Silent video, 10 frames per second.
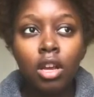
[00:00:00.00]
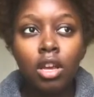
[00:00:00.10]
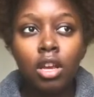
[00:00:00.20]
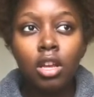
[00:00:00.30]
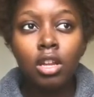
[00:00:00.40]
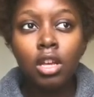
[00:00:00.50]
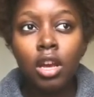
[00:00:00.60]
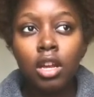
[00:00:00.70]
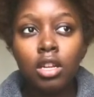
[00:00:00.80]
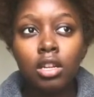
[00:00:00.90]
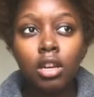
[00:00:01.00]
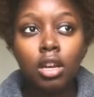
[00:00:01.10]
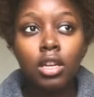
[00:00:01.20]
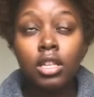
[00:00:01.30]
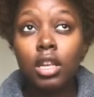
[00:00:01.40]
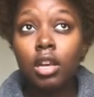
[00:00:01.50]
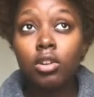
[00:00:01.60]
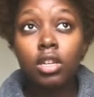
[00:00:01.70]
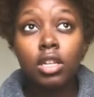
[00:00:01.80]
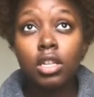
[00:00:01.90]
And he had did, he said
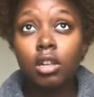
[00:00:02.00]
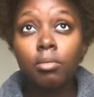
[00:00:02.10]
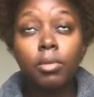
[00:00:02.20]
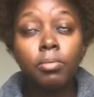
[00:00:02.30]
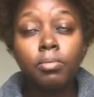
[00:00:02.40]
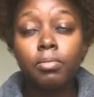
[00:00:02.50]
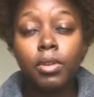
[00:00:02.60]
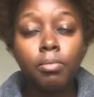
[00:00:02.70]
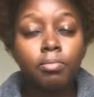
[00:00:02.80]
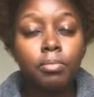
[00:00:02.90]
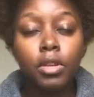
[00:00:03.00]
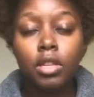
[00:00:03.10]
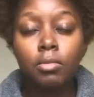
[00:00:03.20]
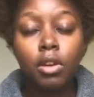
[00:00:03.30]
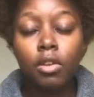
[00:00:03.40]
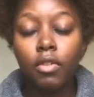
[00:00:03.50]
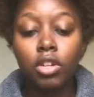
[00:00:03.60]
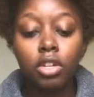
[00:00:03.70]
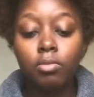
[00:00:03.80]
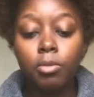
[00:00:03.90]
or did something. It, it pissed me off. I
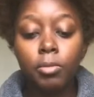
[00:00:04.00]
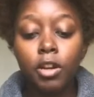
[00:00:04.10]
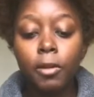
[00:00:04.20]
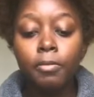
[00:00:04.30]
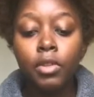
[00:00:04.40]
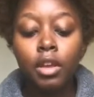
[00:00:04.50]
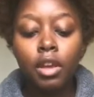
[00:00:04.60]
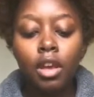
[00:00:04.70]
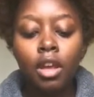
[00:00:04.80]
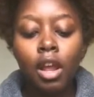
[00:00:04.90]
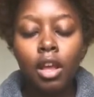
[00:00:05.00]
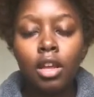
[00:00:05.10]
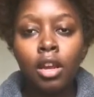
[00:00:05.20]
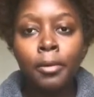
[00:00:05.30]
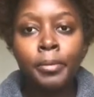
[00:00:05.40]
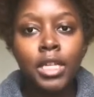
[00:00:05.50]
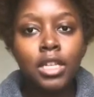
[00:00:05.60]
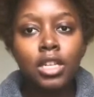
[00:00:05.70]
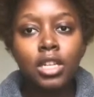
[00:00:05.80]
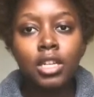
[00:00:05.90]
just remember that. And I ended up
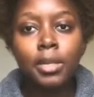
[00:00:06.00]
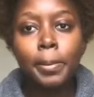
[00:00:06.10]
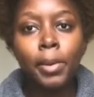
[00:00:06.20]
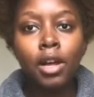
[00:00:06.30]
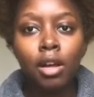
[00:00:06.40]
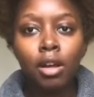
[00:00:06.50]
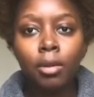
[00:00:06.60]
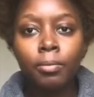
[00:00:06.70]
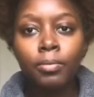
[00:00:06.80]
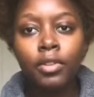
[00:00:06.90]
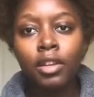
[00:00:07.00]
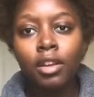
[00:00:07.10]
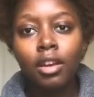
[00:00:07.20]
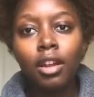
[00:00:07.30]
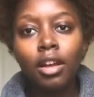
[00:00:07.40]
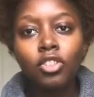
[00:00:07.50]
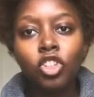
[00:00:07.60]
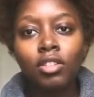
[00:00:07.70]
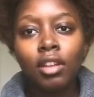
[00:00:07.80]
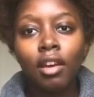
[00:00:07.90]
messaging his mom. And I was
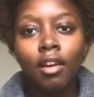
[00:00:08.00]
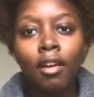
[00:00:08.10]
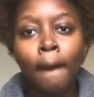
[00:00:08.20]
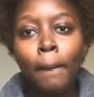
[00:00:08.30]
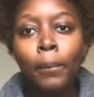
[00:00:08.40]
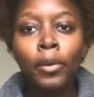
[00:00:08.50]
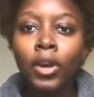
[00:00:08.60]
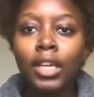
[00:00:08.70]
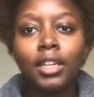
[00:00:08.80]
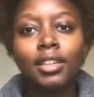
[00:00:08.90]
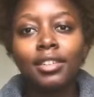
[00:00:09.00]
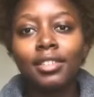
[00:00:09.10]
just like, I'm pregnant.